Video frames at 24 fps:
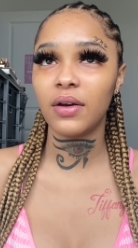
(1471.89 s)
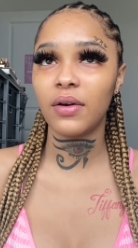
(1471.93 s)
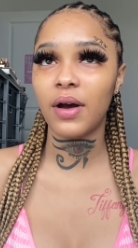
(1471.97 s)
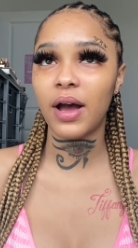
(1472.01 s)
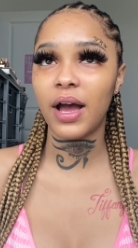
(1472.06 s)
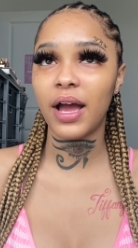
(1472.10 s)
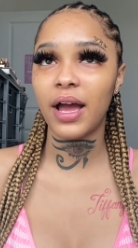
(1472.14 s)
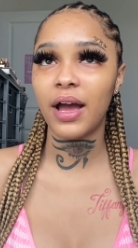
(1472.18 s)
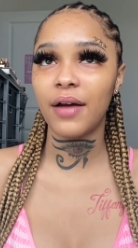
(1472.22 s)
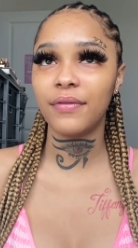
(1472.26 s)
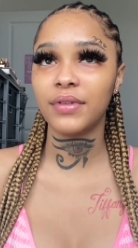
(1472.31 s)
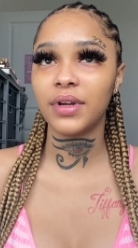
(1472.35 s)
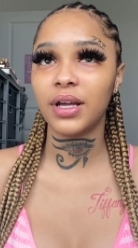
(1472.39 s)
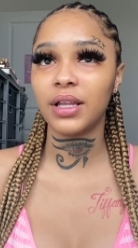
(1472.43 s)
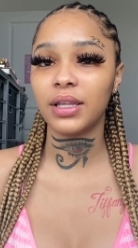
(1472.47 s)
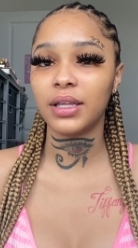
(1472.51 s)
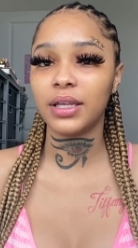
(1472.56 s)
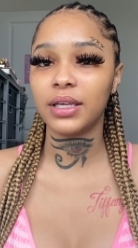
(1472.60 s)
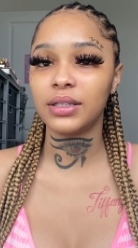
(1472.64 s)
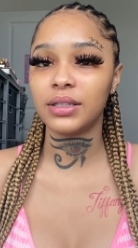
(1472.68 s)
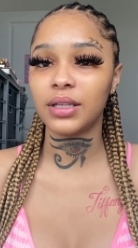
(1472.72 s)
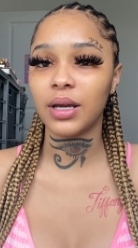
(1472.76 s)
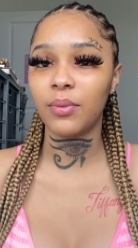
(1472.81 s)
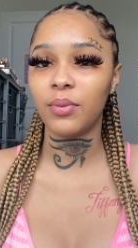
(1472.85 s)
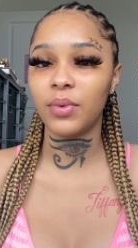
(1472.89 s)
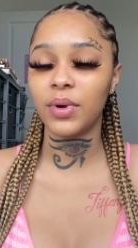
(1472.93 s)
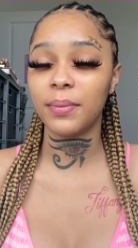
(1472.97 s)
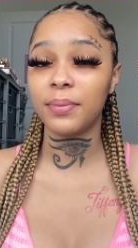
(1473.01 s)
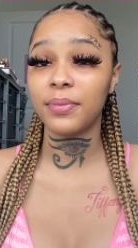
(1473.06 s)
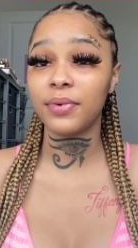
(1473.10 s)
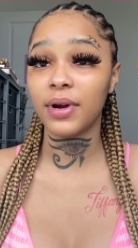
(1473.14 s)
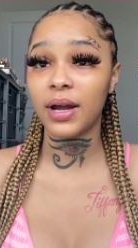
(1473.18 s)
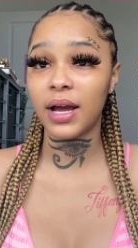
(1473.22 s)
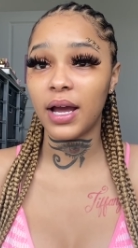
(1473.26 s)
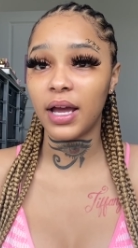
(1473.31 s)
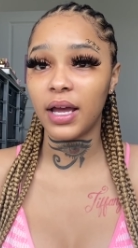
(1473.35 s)
I have not linked up with
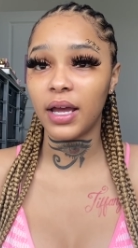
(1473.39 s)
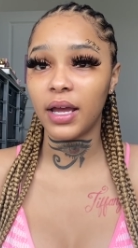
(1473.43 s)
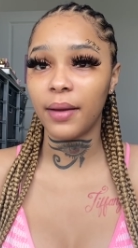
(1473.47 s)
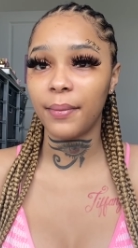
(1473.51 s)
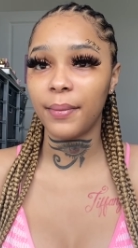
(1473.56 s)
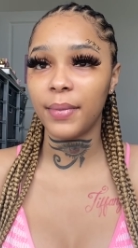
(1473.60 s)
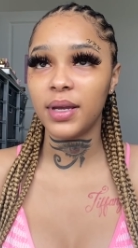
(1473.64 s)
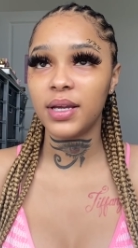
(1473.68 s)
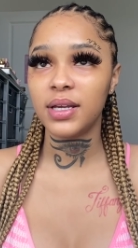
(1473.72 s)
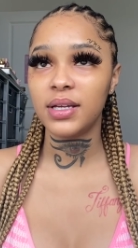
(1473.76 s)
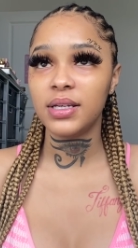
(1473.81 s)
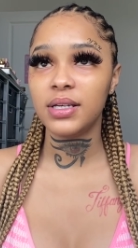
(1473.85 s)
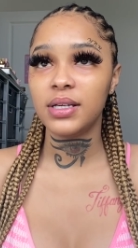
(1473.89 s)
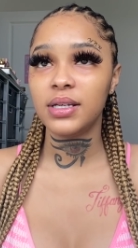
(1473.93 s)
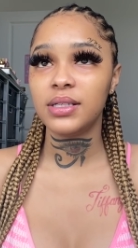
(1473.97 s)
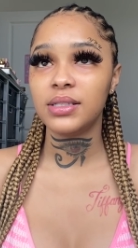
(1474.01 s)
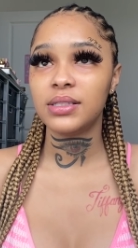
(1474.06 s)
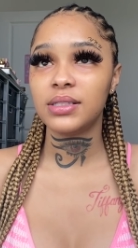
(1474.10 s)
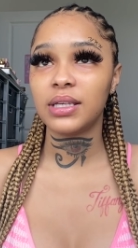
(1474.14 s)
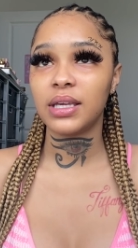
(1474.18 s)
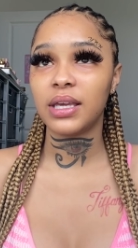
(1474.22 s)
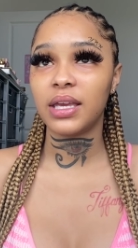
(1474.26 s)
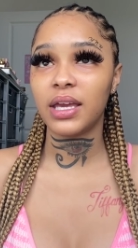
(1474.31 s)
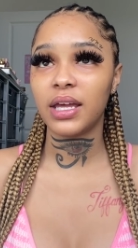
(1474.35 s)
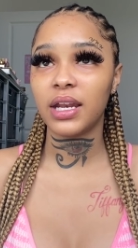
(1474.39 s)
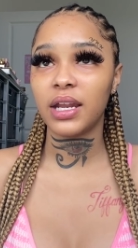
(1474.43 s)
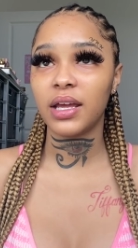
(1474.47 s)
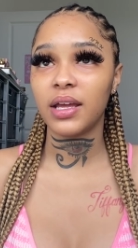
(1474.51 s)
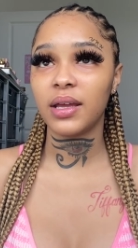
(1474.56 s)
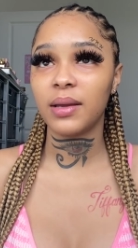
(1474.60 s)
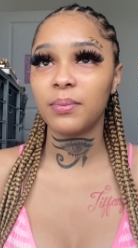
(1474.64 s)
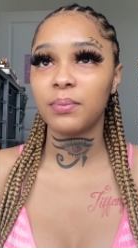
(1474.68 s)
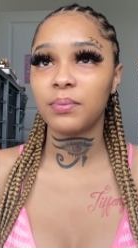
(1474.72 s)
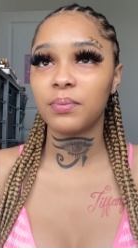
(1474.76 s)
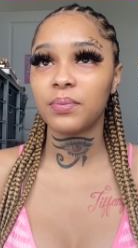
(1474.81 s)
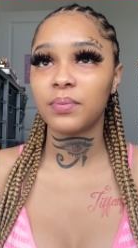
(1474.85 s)
Prime to get
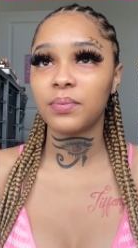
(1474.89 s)
it.